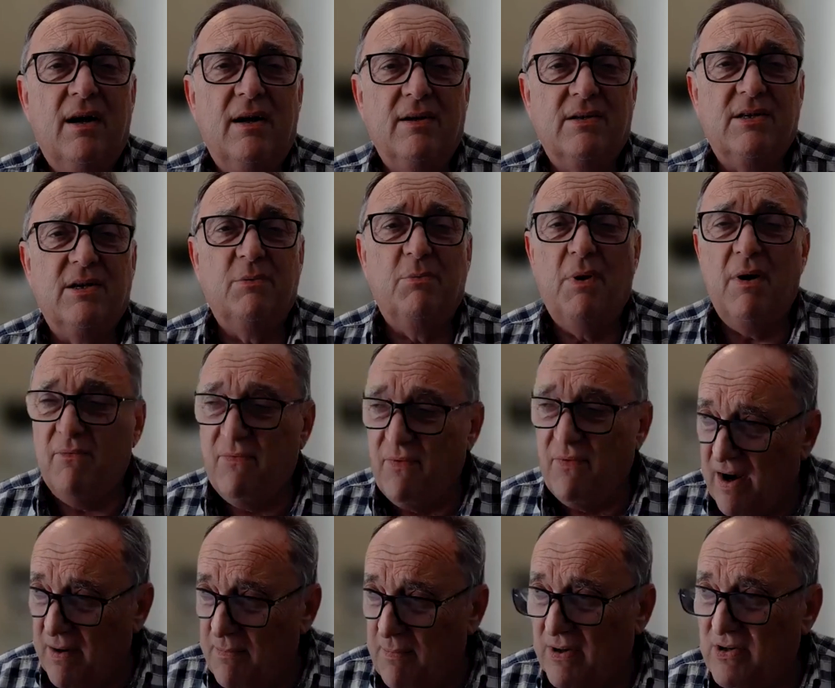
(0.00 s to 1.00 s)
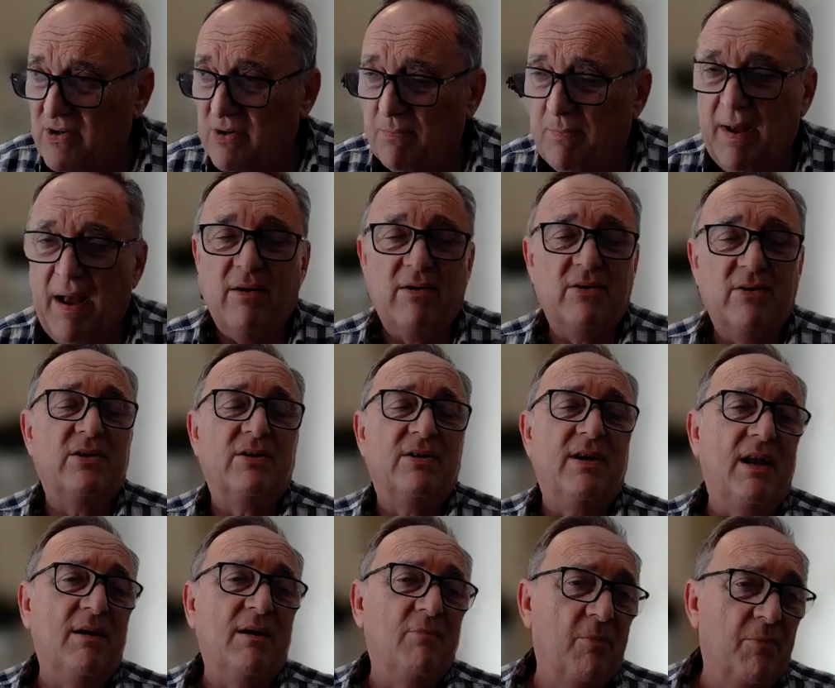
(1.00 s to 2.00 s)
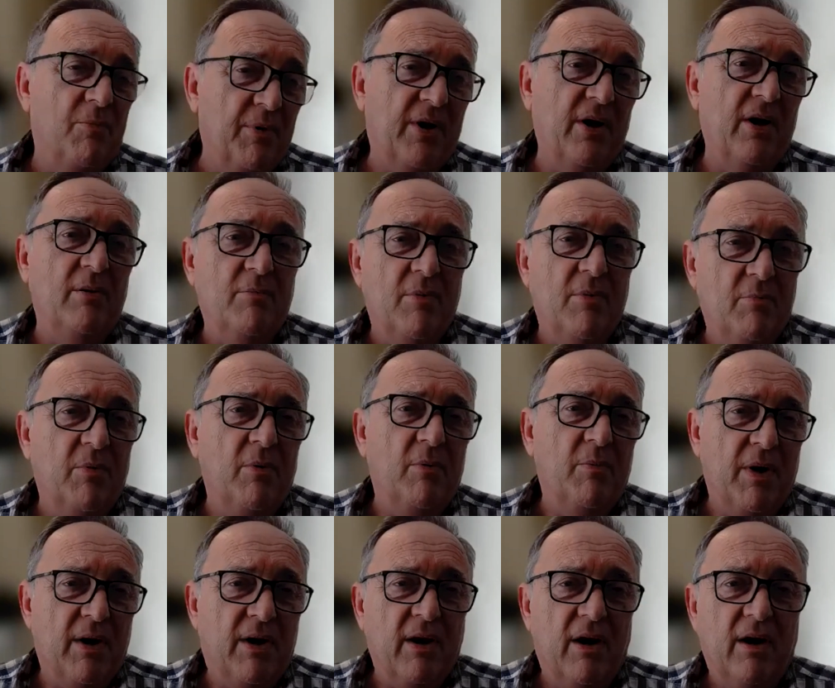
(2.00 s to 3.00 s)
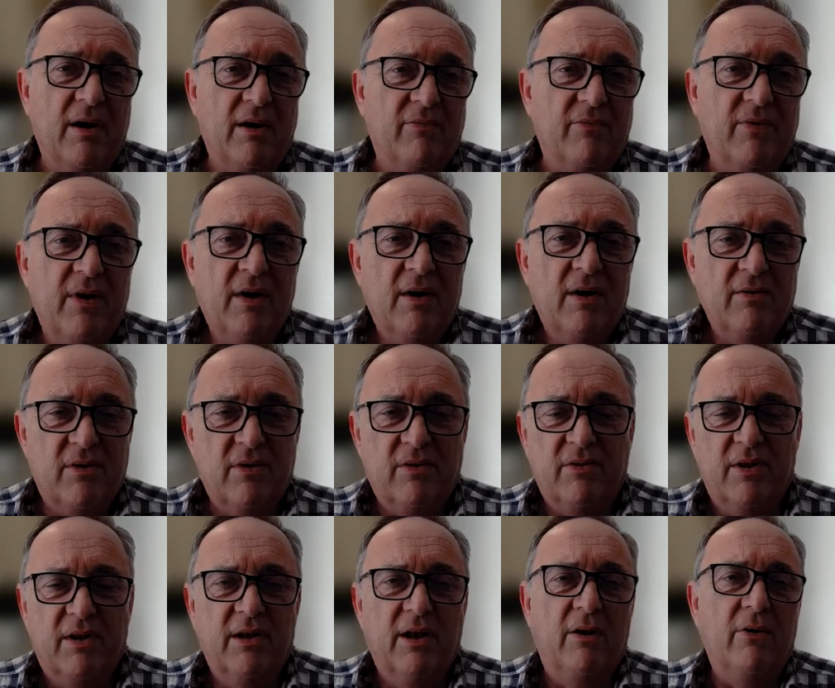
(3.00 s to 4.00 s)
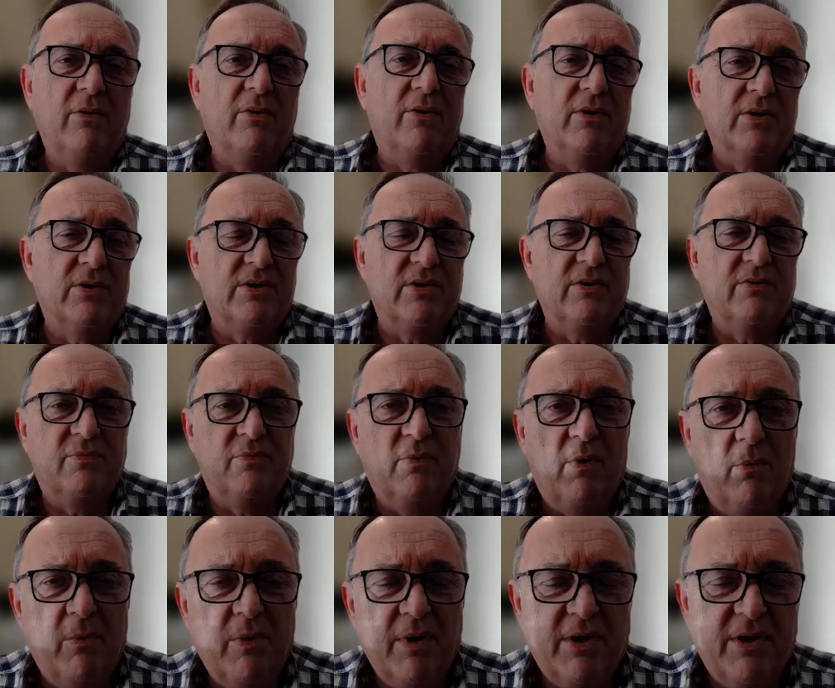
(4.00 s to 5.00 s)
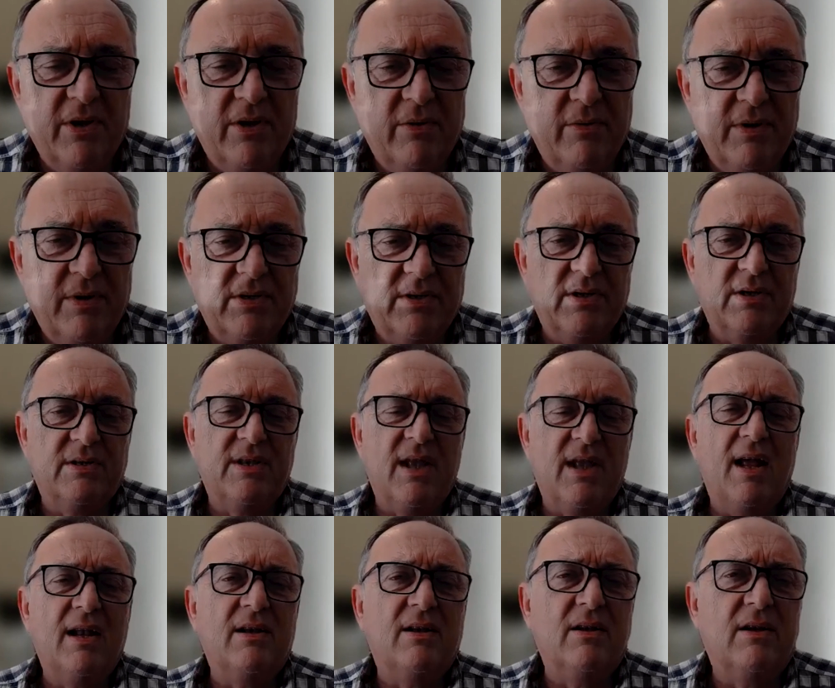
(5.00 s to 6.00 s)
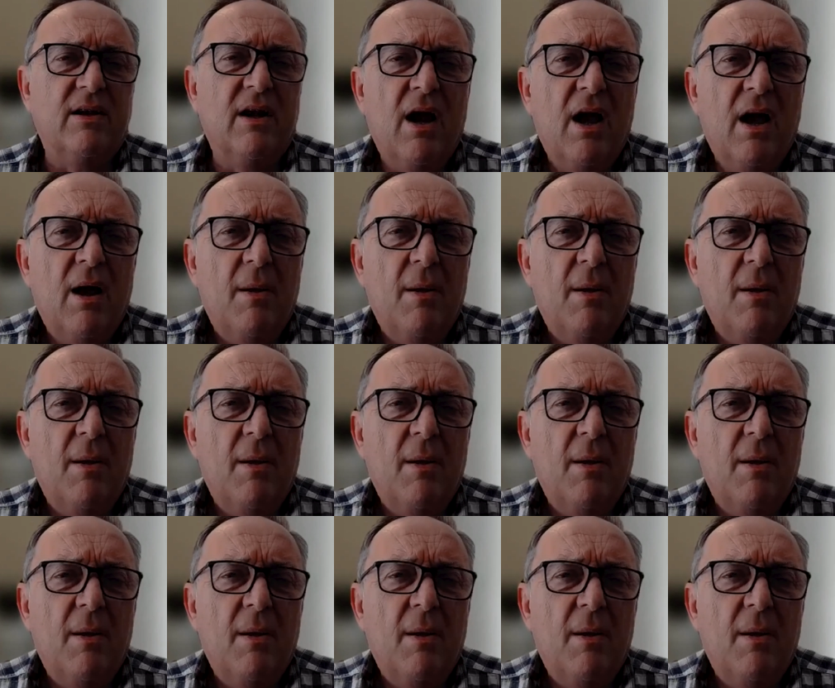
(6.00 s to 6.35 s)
So we're very much about sustainable procurement, but we kind of, the locus of what we do is the standard.